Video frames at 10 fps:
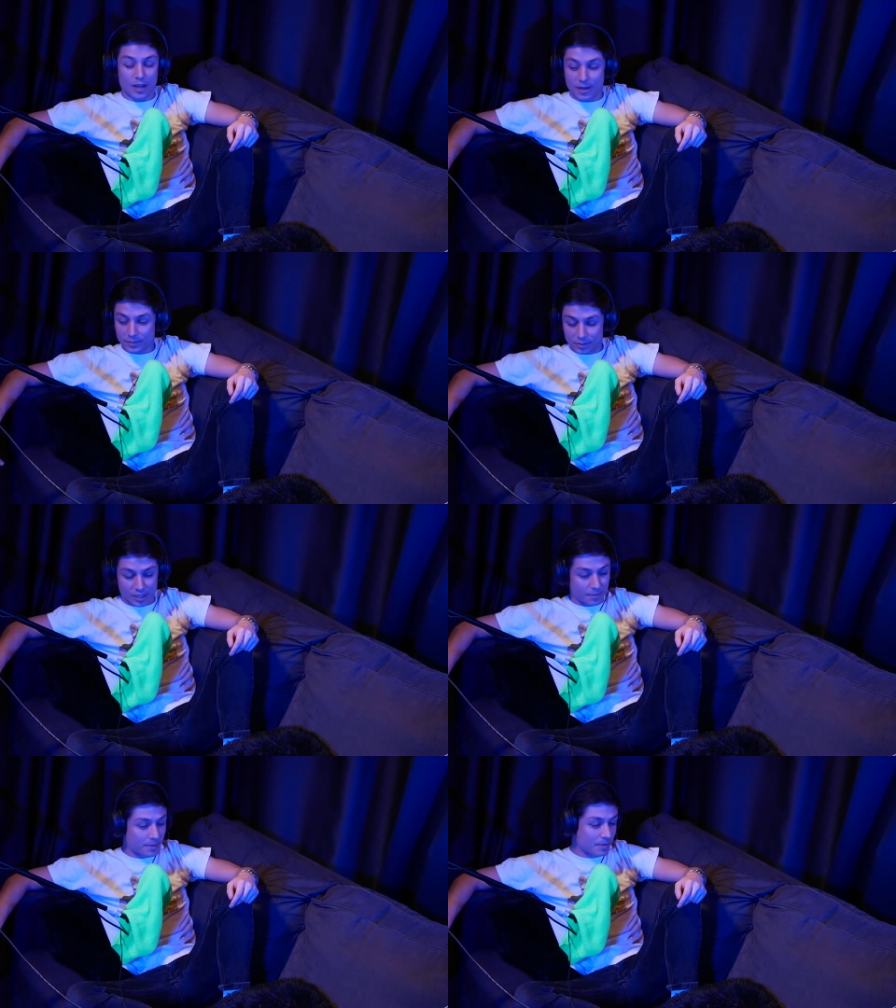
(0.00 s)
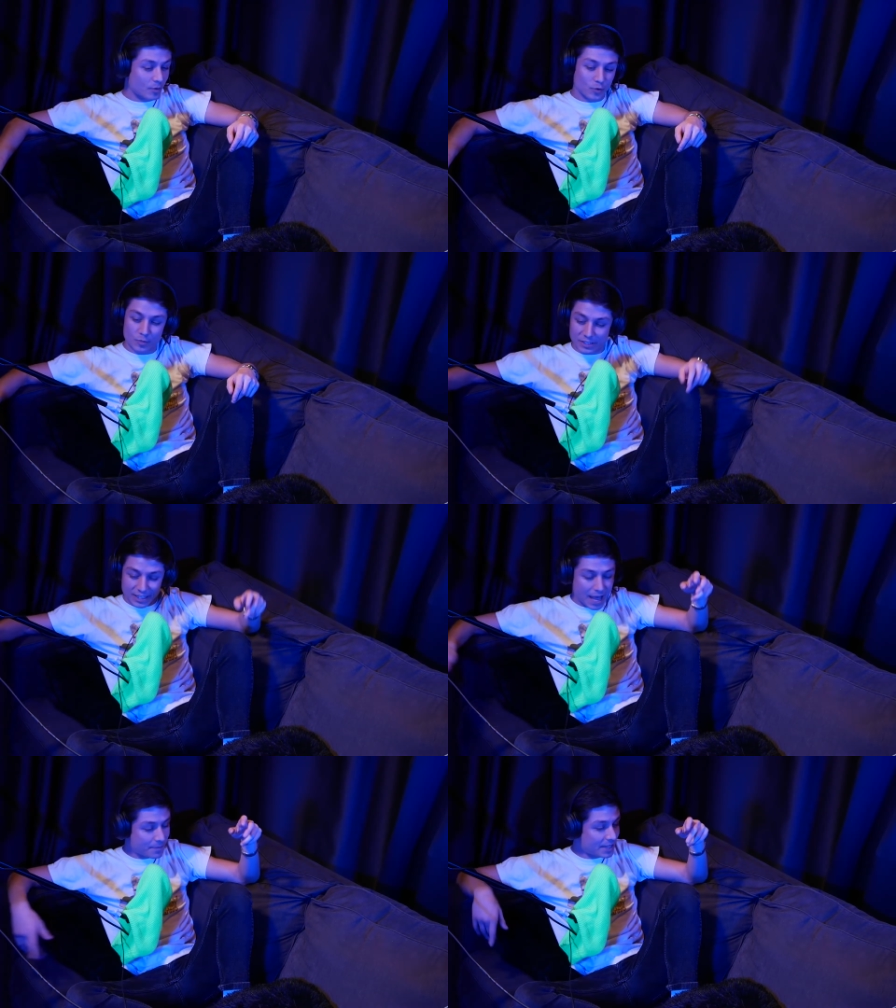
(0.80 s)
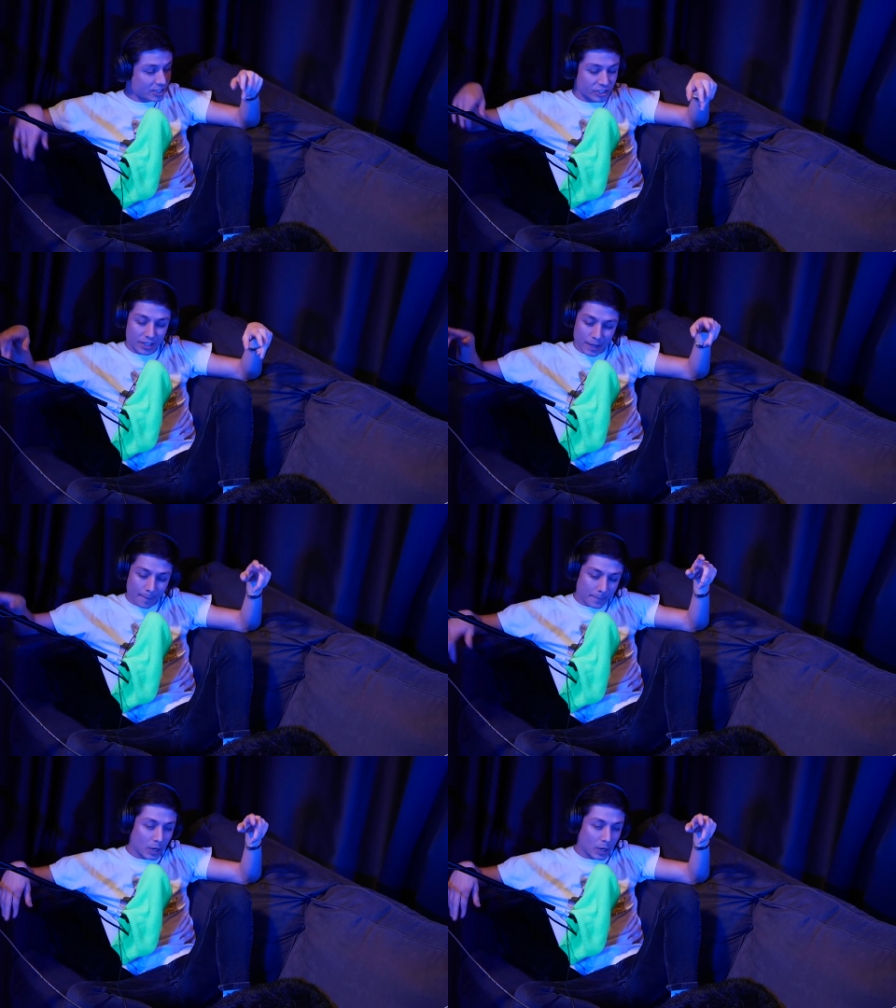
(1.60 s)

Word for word: I, I'm in my room slapping that shit like.